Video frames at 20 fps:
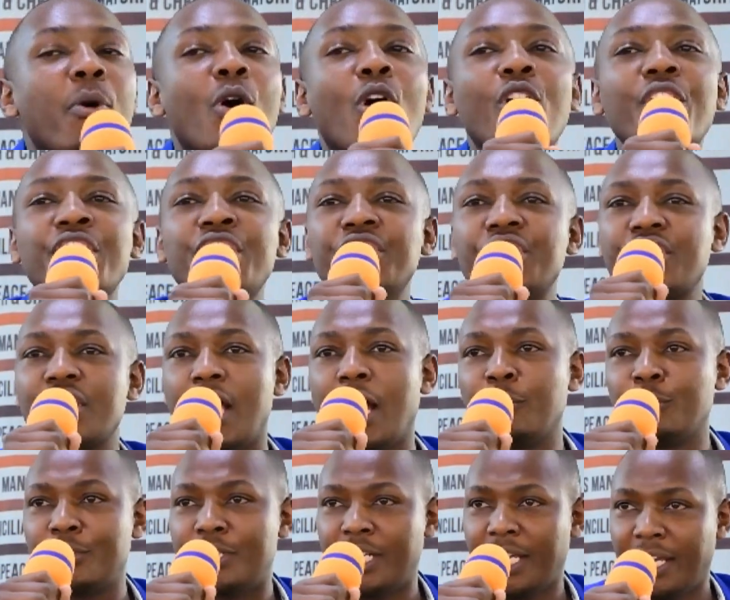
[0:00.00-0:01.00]
he
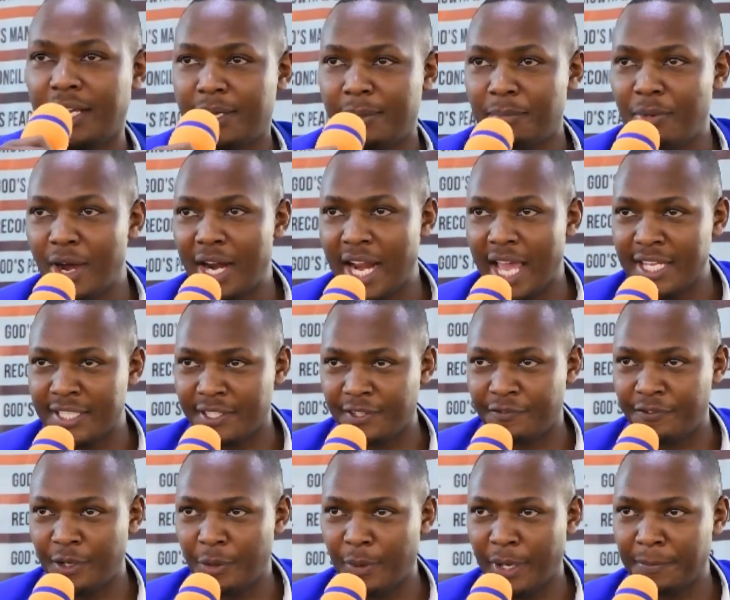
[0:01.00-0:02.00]
shouted. Bwana
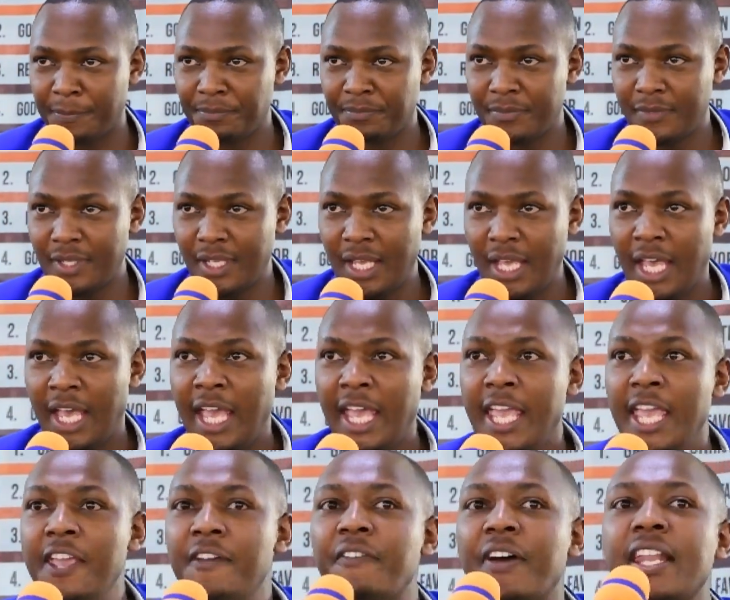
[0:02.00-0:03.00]
asifiwe.
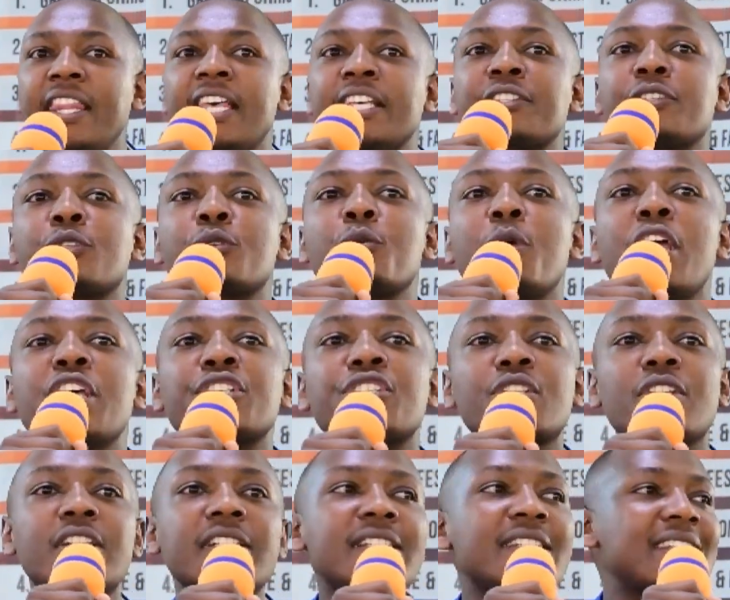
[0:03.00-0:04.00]
Even the
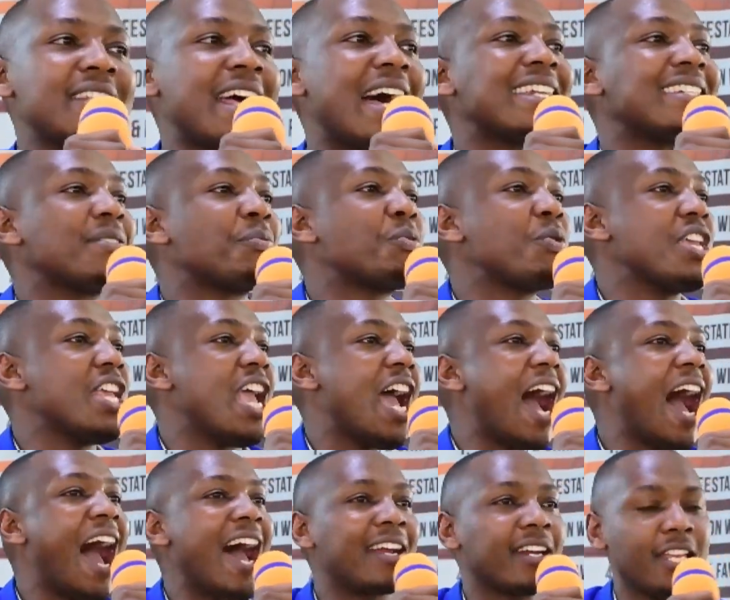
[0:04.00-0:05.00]
situations that we
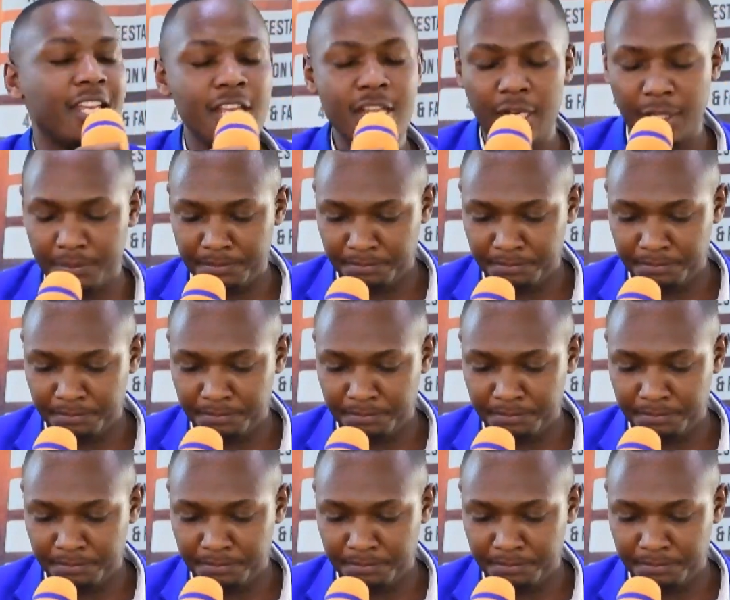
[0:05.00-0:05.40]
are in,